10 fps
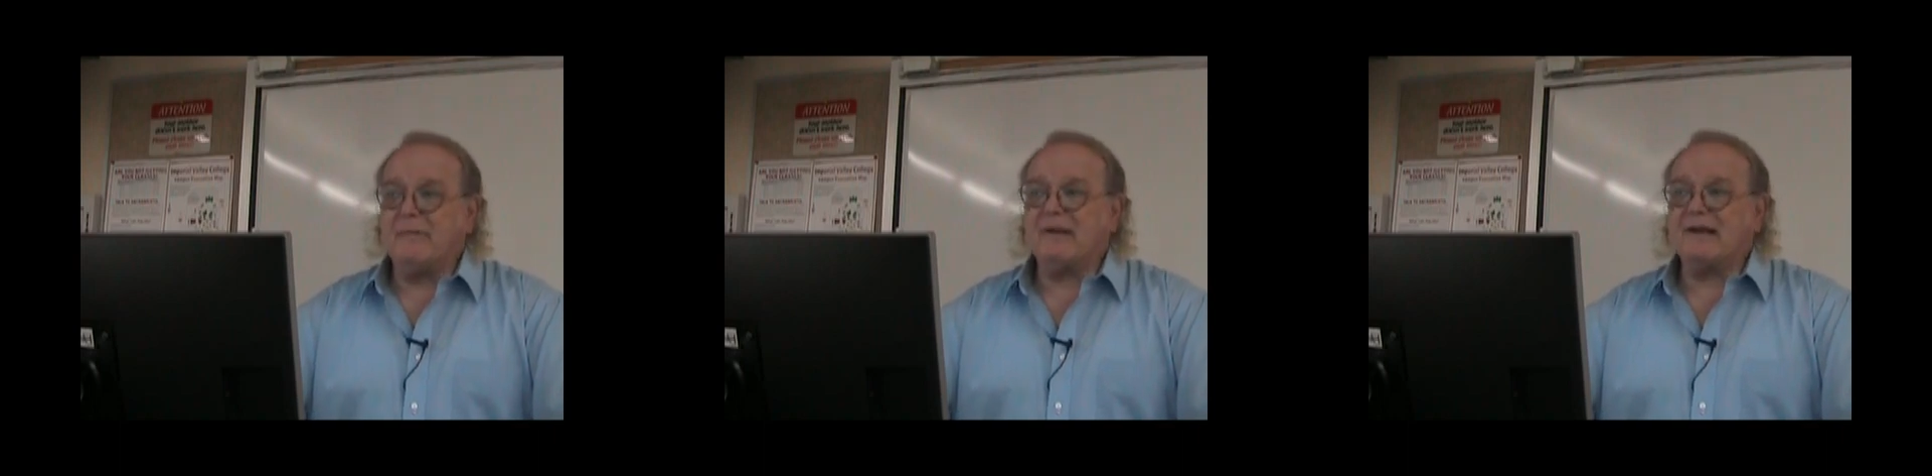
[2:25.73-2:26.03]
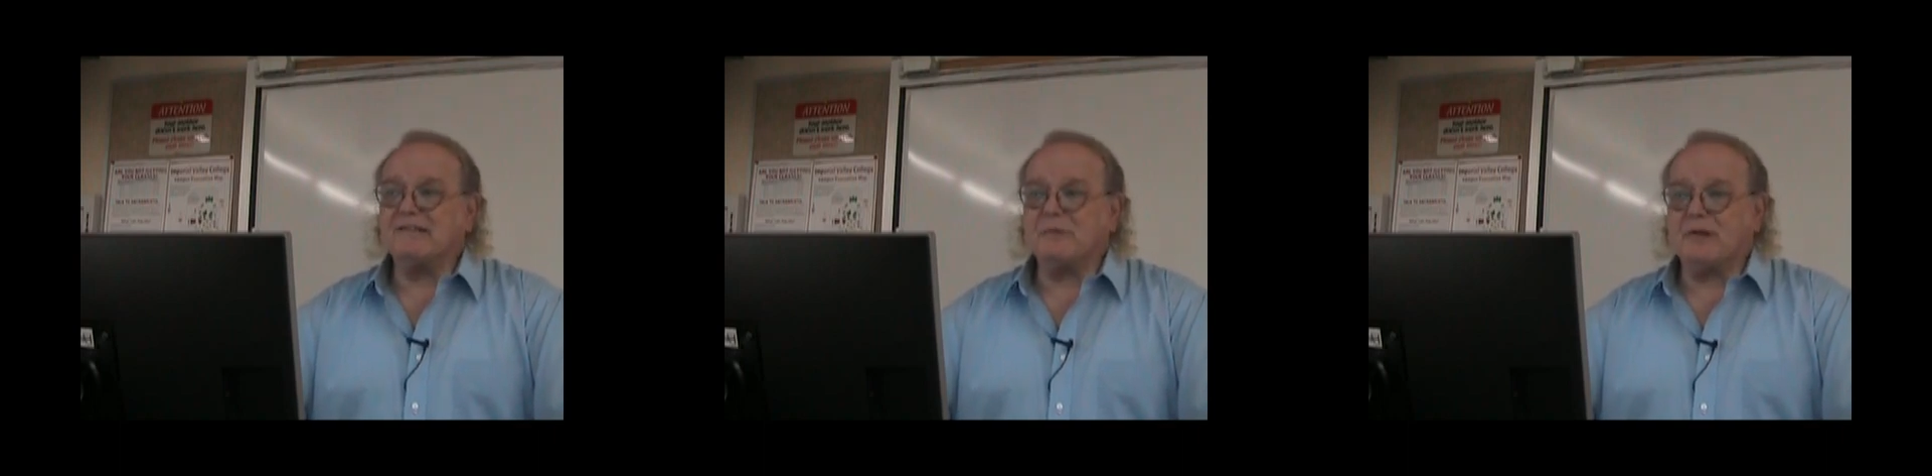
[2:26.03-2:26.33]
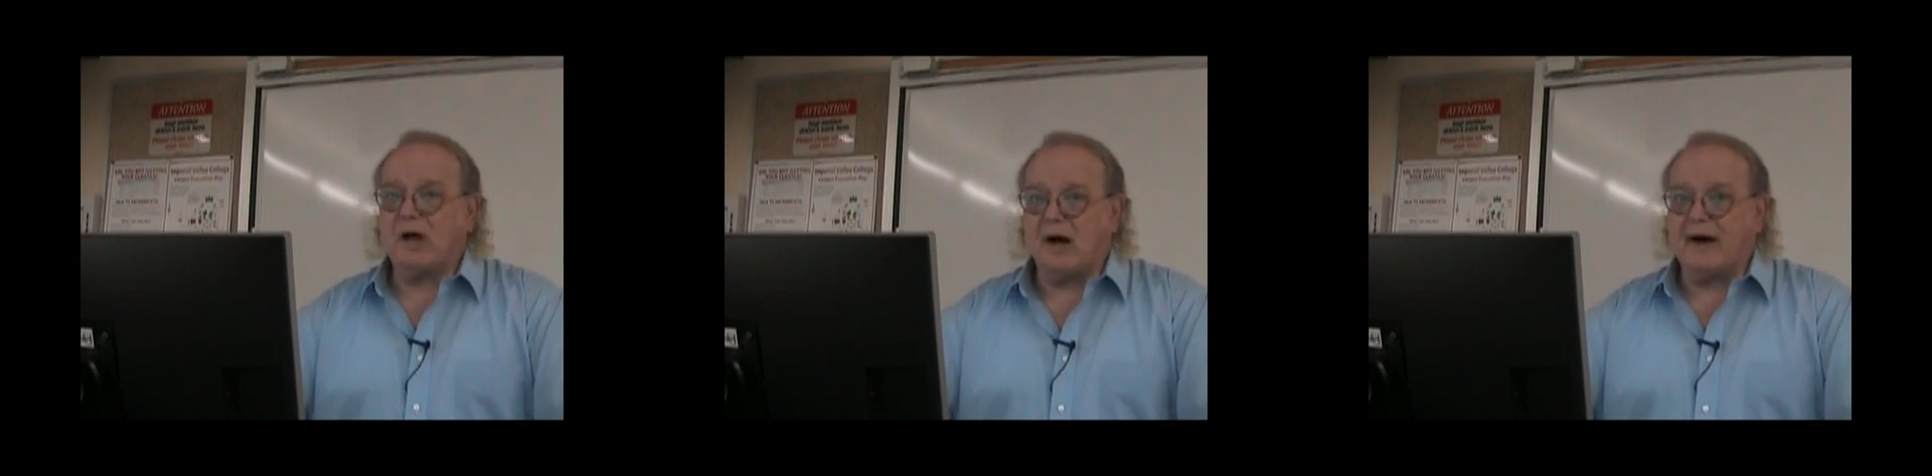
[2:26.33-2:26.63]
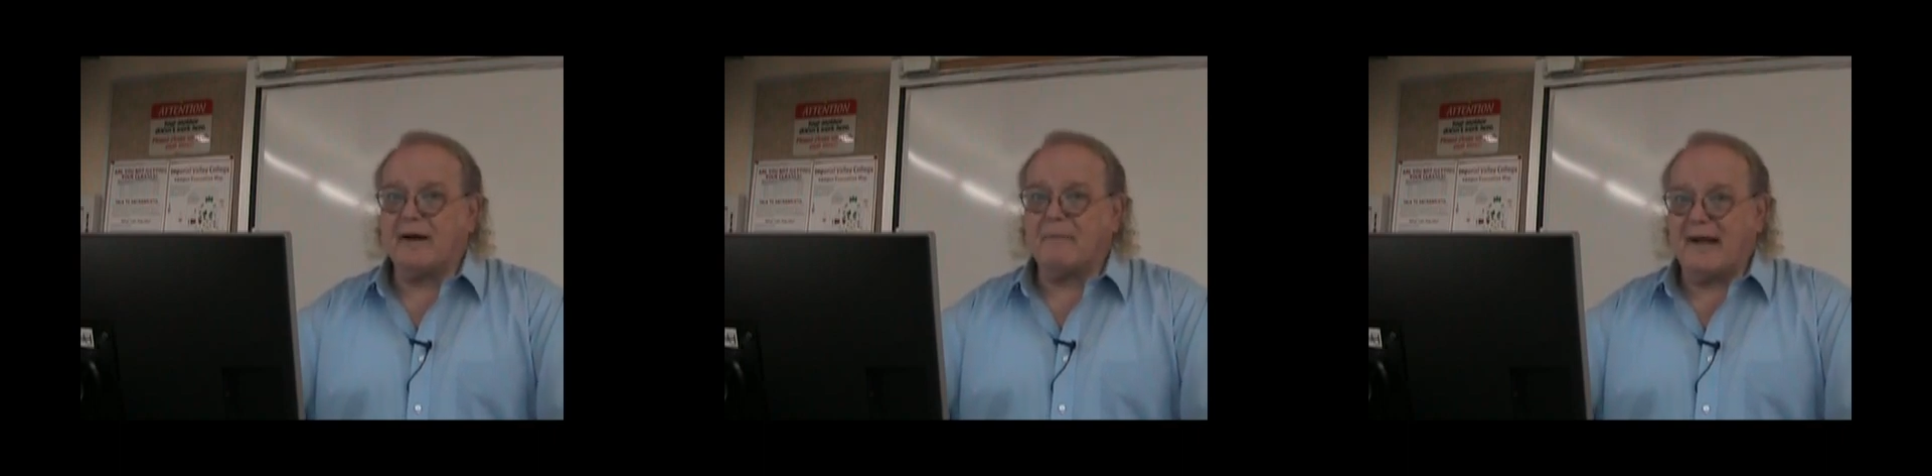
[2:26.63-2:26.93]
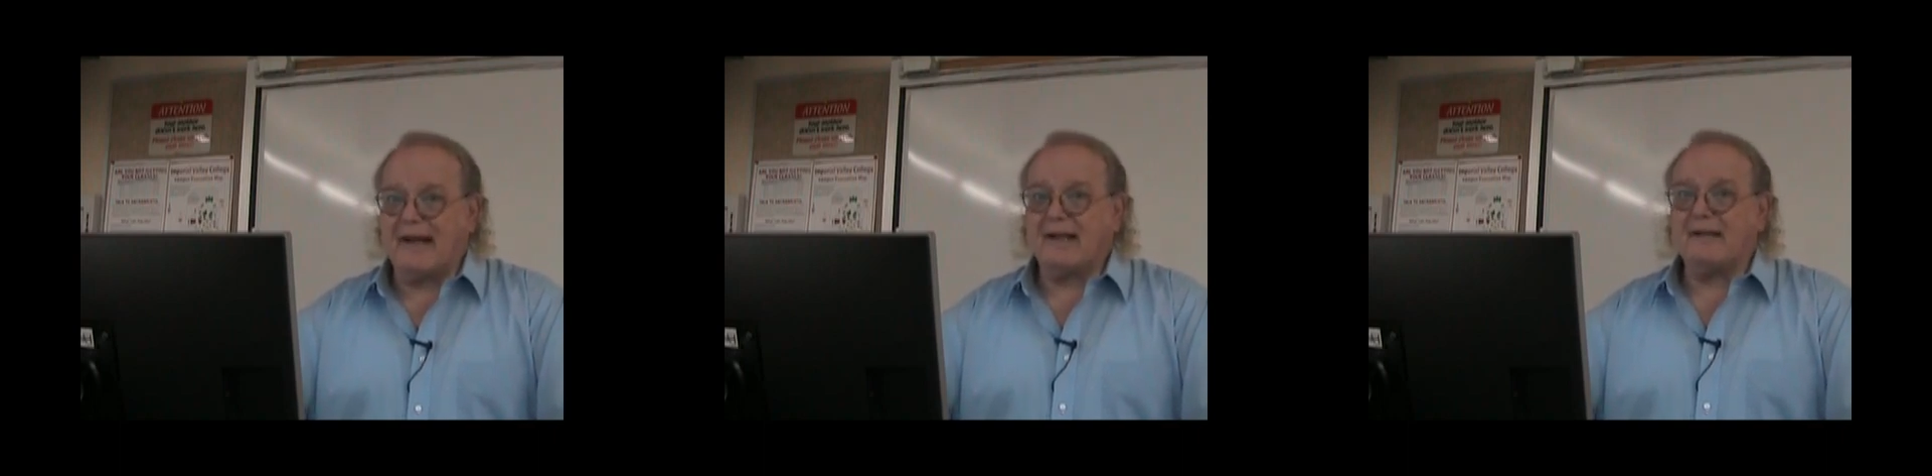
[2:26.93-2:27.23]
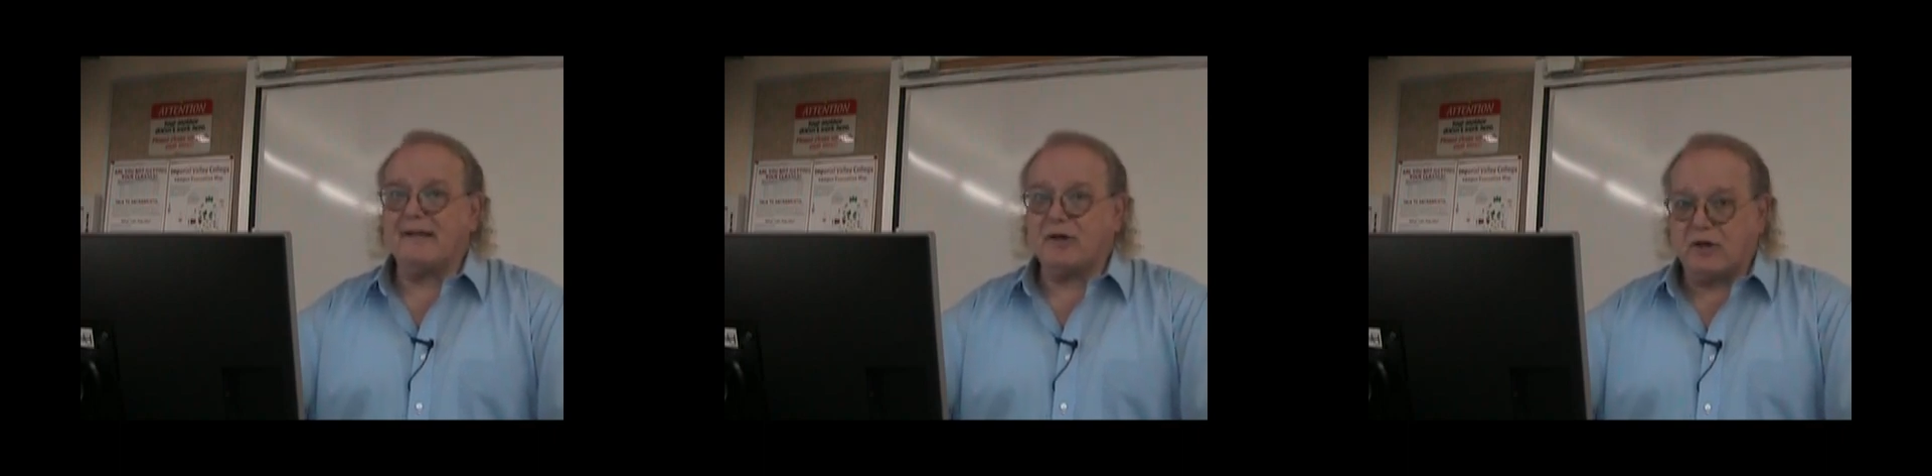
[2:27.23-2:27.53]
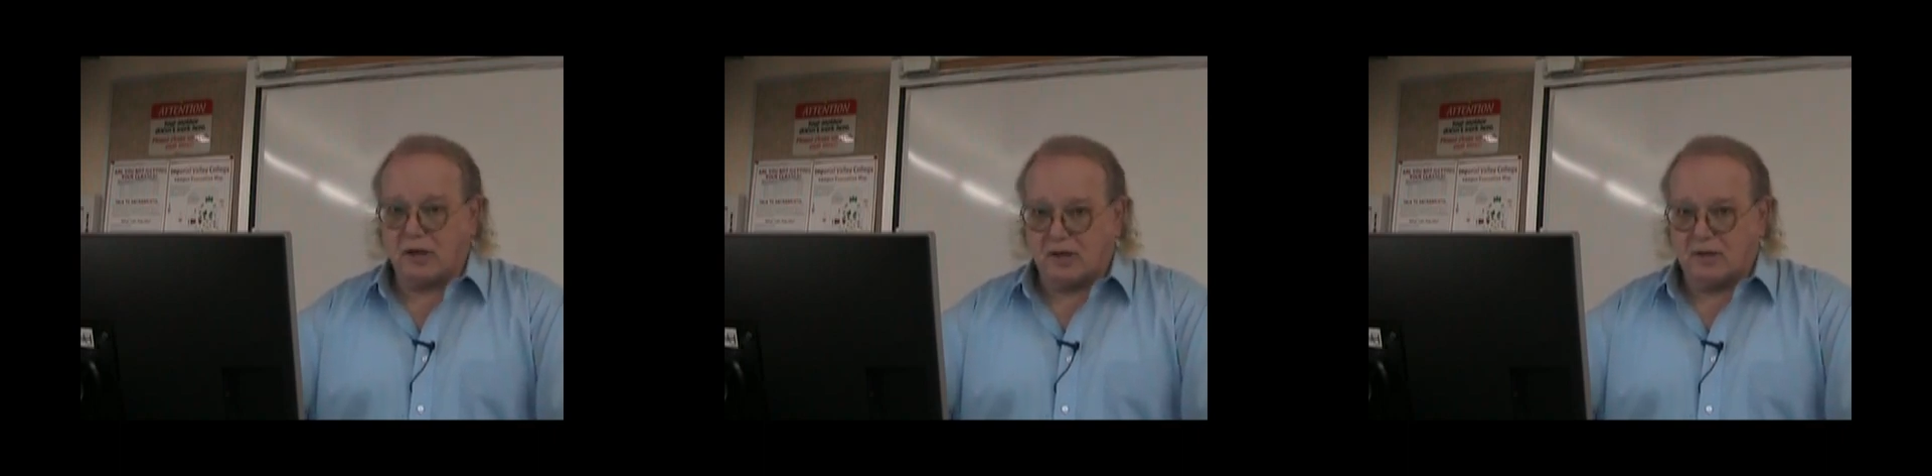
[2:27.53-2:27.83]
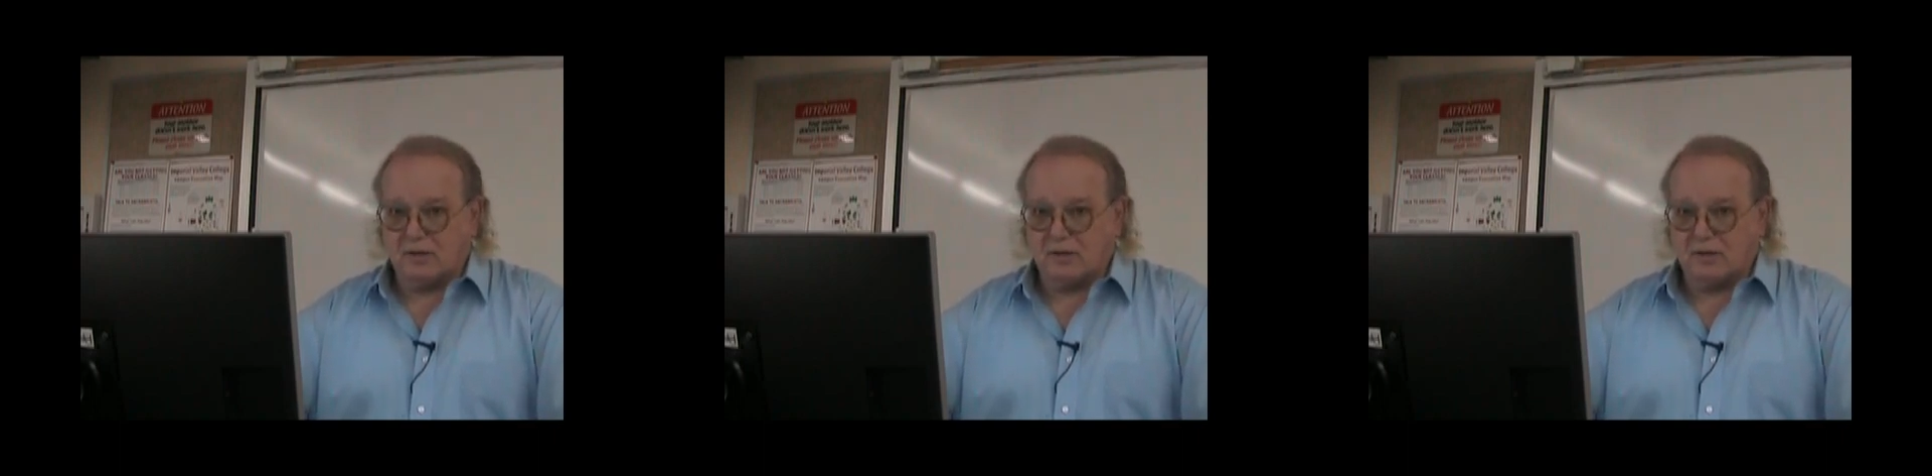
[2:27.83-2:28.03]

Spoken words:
because it will automatically occur